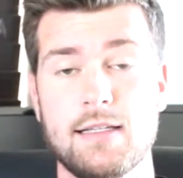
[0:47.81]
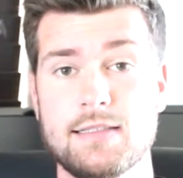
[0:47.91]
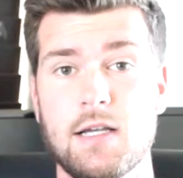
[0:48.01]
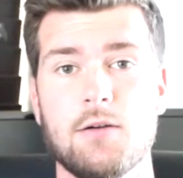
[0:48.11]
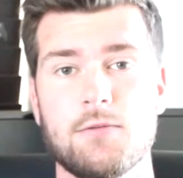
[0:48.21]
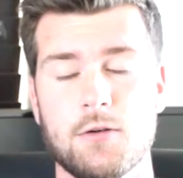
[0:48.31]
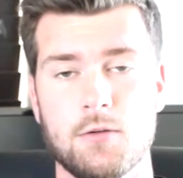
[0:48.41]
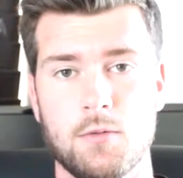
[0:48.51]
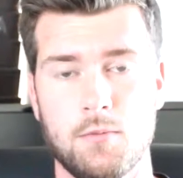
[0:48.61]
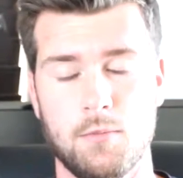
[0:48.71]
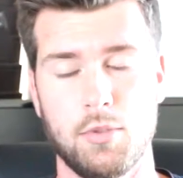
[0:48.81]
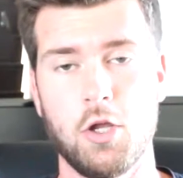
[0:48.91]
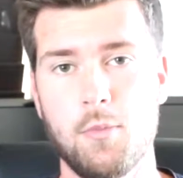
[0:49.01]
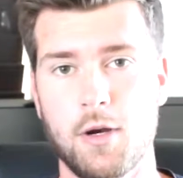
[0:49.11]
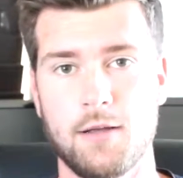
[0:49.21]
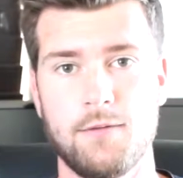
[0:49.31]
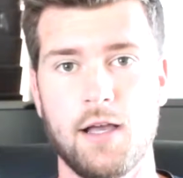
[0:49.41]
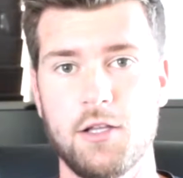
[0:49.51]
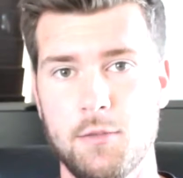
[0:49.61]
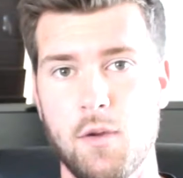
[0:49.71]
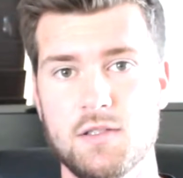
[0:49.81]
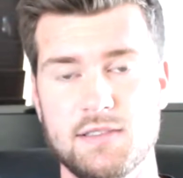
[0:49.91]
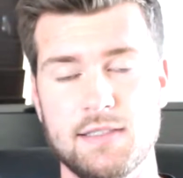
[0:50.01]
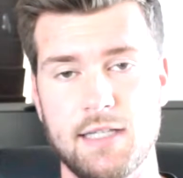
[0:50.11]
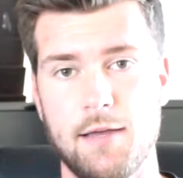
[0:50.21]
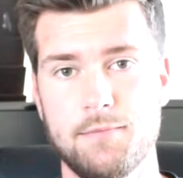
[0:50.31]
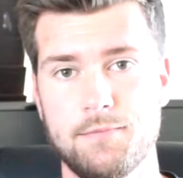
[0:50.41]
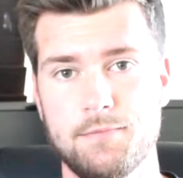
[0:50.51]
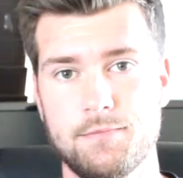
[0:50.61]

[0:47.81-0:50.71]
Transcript: and they sell for below market value most of the time.